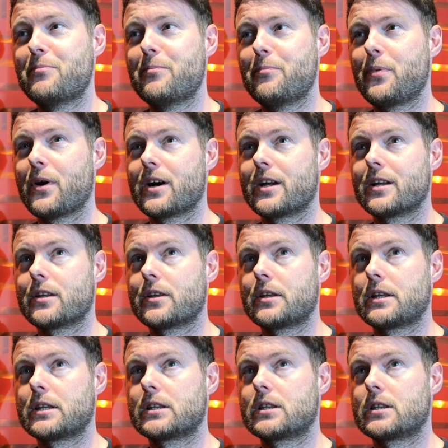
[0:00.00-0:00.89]
But
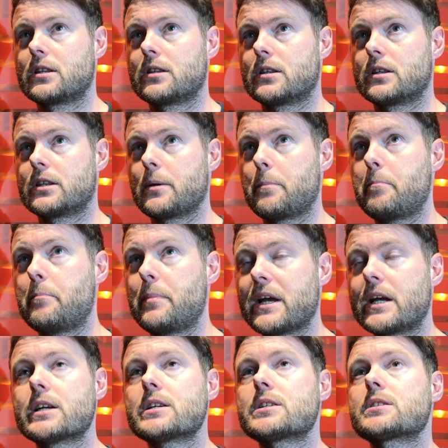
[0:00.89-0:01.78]
the
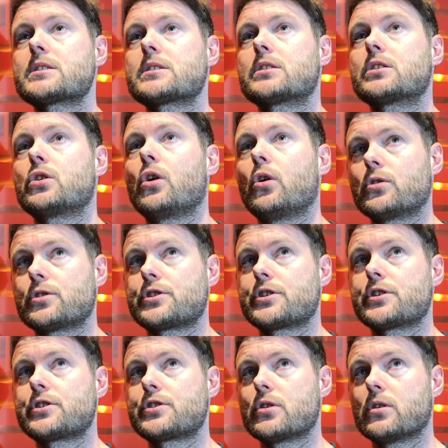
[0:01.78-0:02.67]
biggest
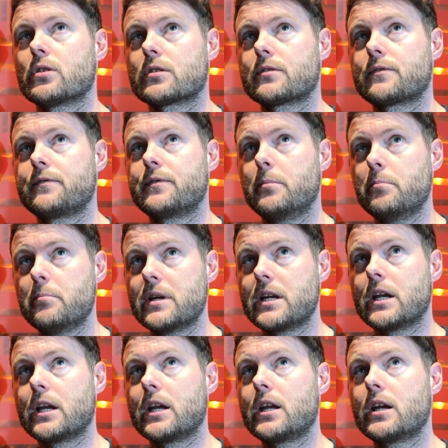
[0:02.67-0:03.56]
culture shock for
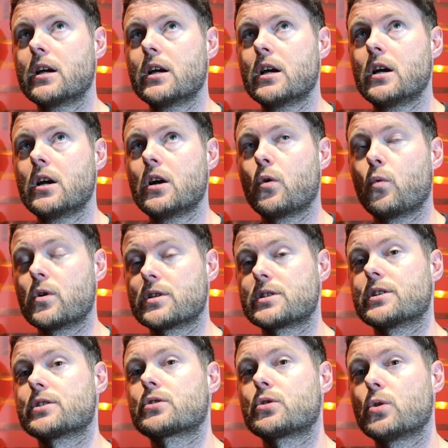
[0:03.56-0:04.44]
me was
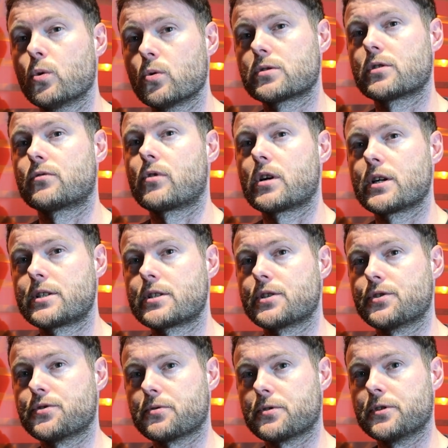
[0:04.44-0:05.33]
it's called a
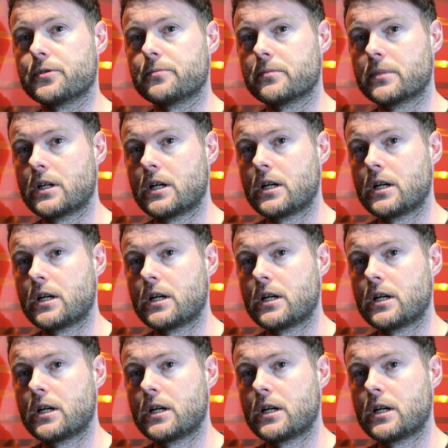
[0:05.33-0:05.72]
writer's room,